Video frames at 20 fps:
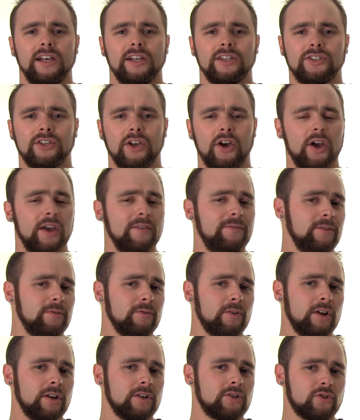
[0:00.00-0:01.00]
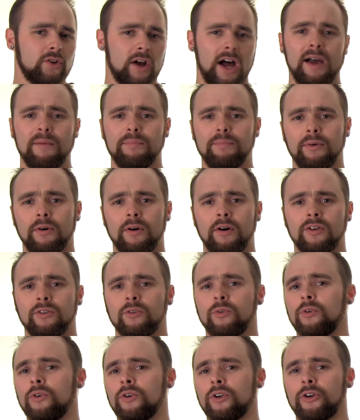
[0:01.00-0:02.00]
So if you've got a tripod
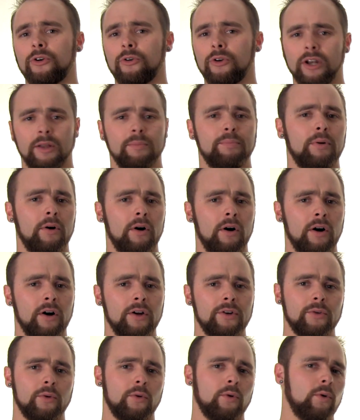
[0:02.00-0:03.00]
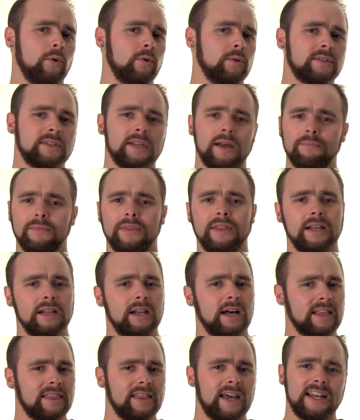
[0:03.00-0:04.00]
or a gorilla pod or something
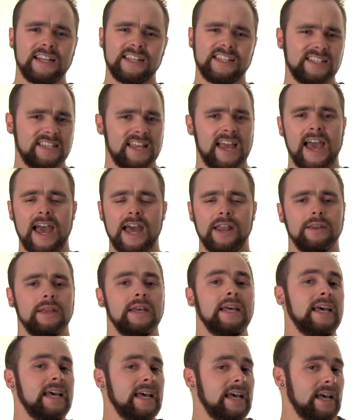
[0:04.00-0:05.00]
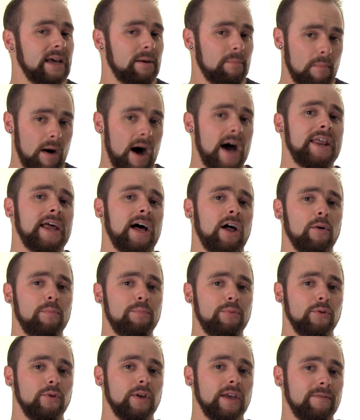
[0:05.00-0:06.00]
like that, a stand, might
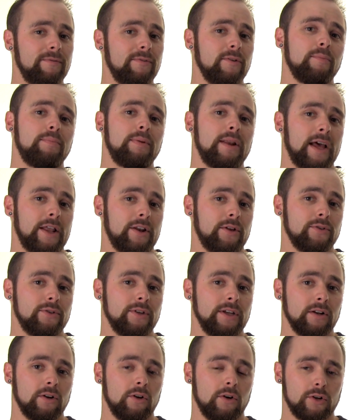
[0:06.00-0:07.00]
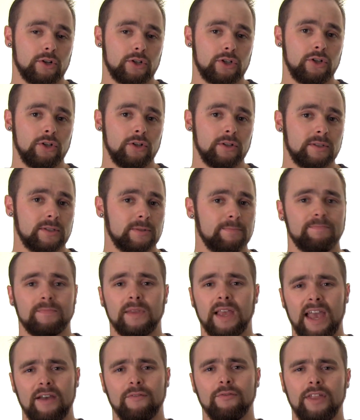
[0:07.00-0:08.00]
help you if you plan on doing long shoots.
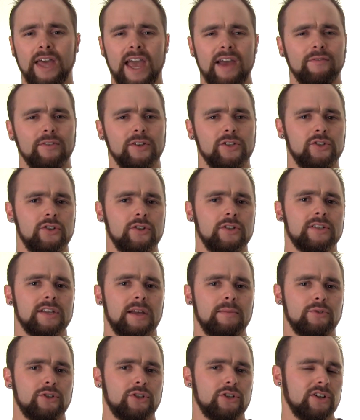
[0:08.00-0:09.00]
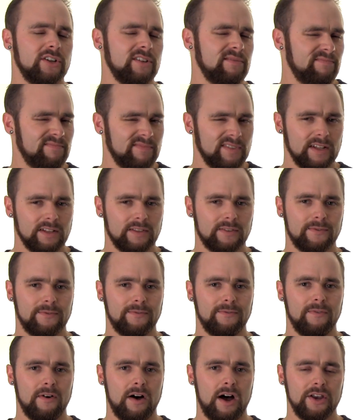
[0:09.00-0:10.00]
For the average user, I'm sure it's
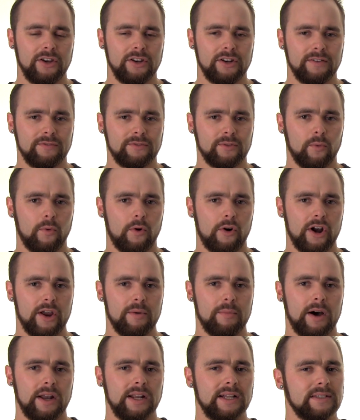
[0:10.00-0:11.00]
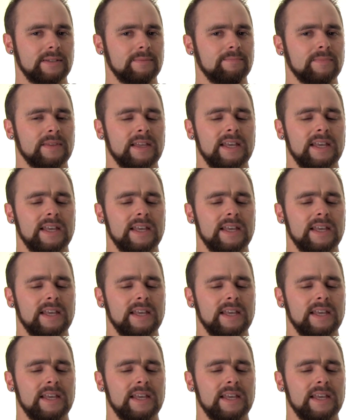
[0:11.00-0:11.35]
fine, you don't have to worry about it.